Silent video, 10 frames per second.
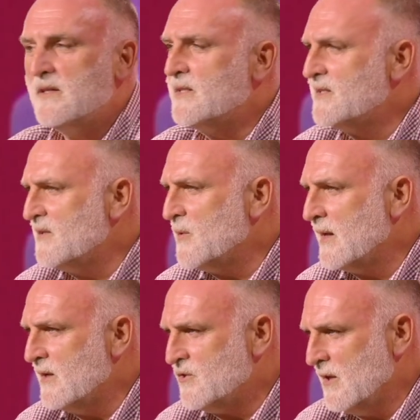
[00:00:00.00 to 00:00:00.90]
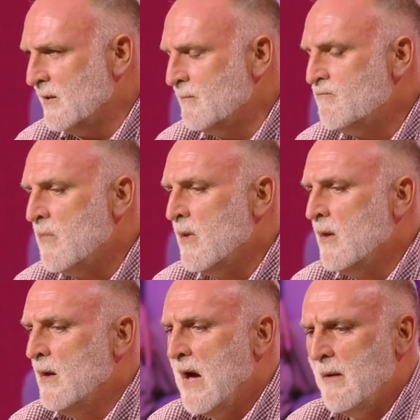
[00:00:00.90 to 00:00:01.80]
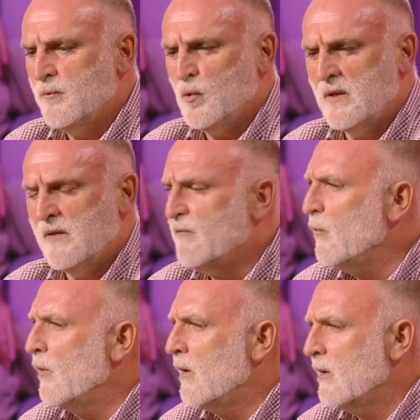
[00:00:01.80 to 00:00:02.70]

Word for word: DC Central Kitchen. I'm 24.